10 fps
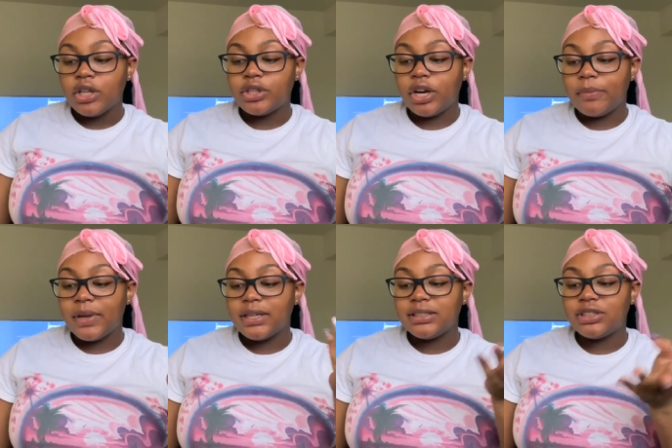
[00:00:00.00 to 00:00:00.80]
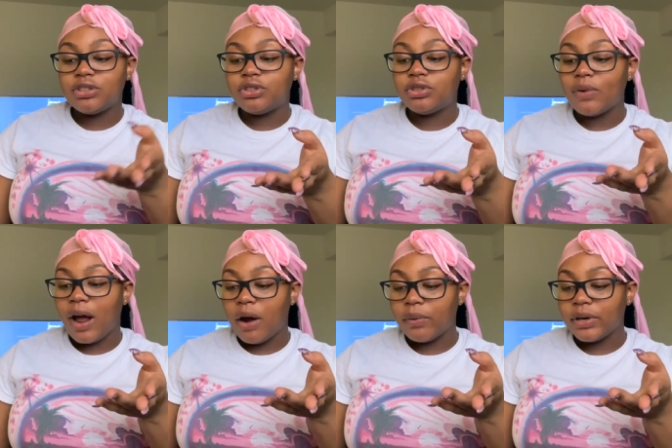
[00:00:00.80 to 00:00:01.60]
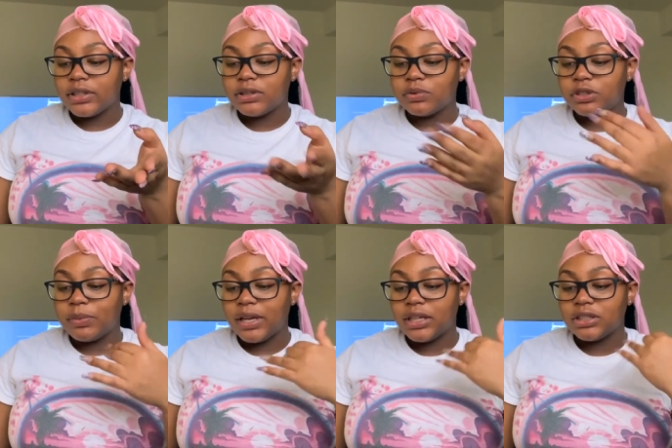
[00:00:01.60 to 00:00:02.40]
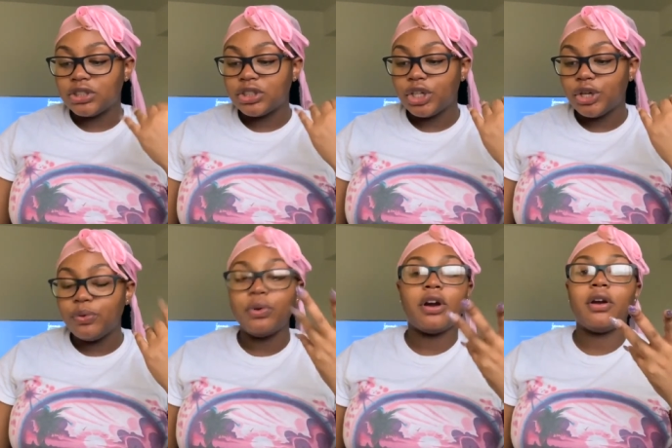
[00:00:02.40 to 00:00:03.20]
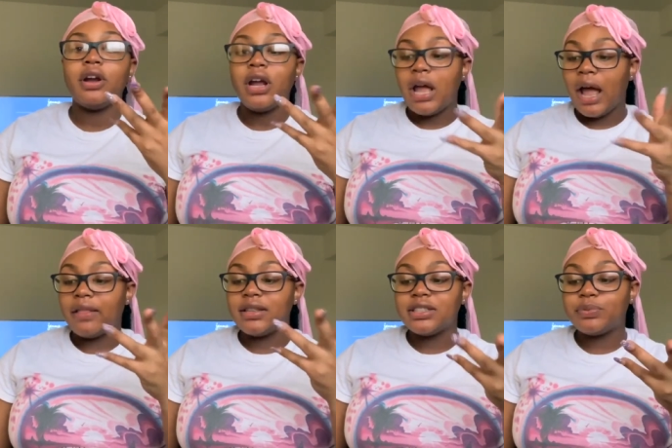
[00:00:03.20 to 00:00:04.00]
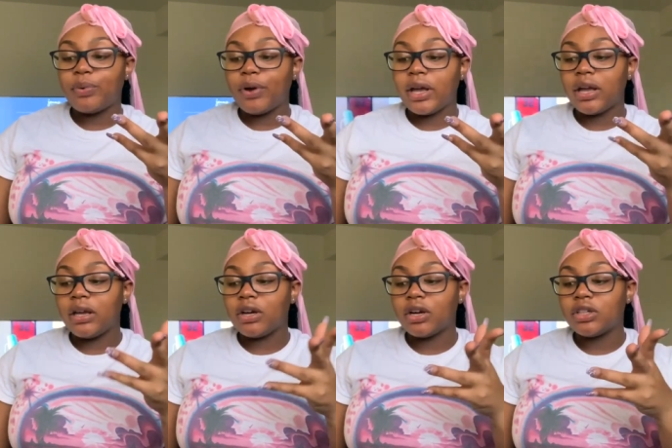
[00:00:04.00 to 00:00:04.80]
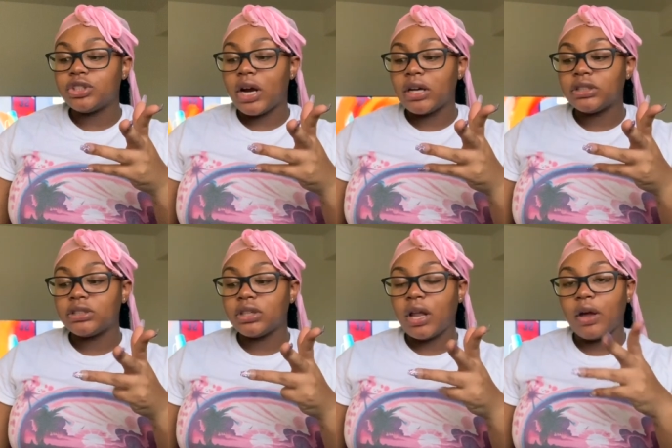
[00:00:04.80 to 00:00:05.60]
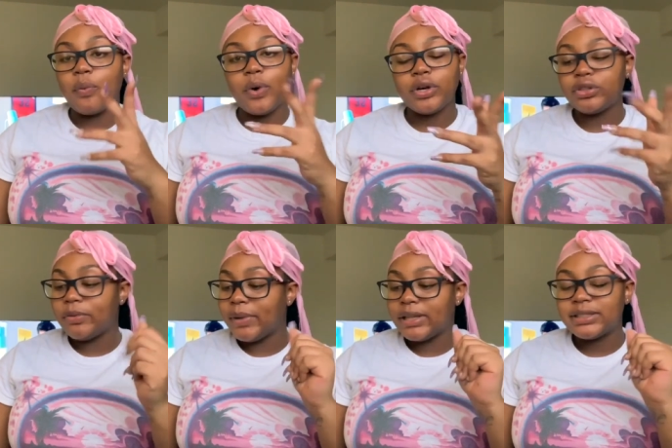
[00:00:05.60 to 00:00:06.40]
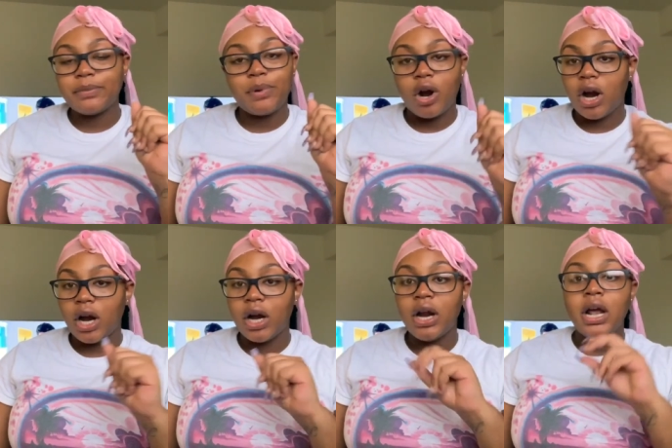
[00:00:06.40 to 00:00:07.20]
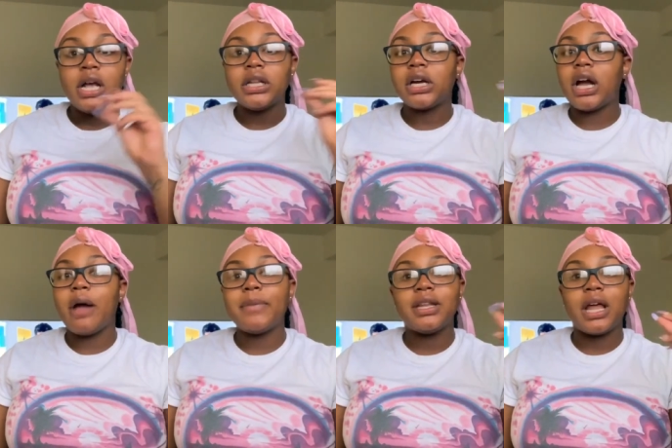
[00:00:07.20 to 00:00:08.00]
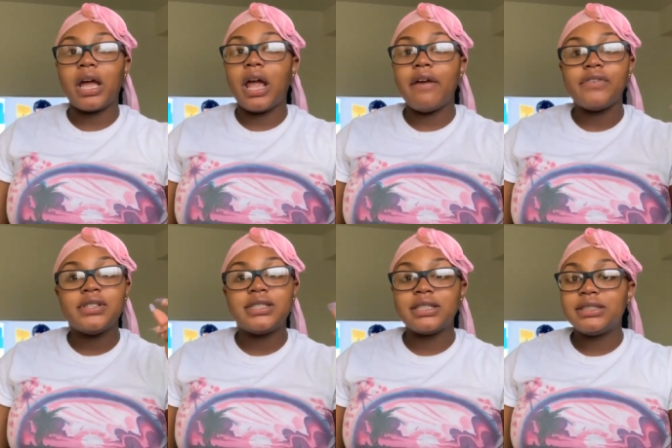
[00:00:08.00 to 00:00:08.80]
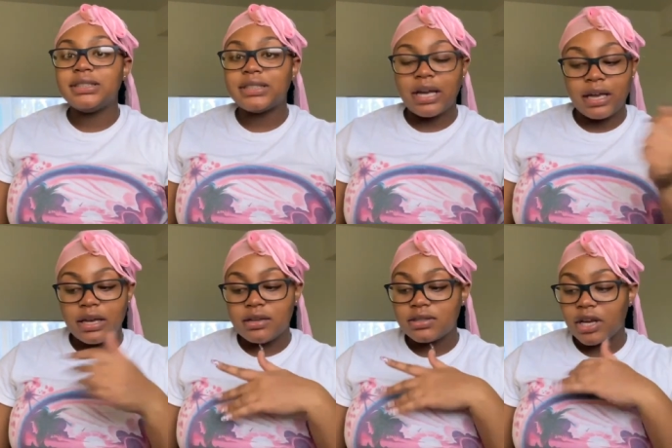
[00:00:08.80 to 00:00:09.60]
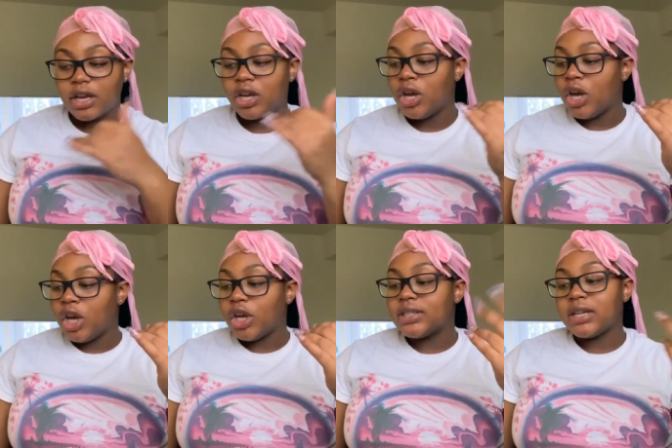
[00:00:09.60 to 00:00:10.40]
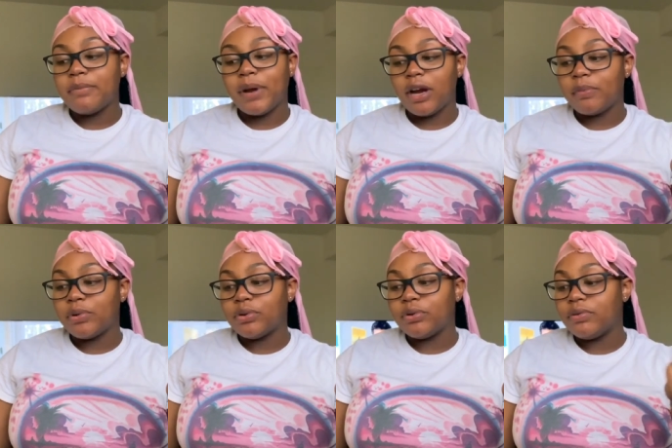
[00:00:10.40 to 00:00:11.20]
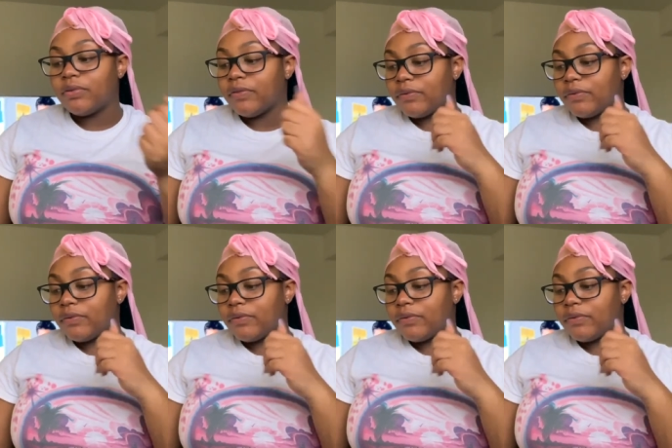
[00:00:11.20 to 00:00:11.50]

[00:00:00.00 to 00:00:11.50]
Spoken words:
30 minutes to 2 hours, which means you were at this point, your contractions are like 1 to 3 minutes apart. They're coming like every 60 seconds, like it's unbearable.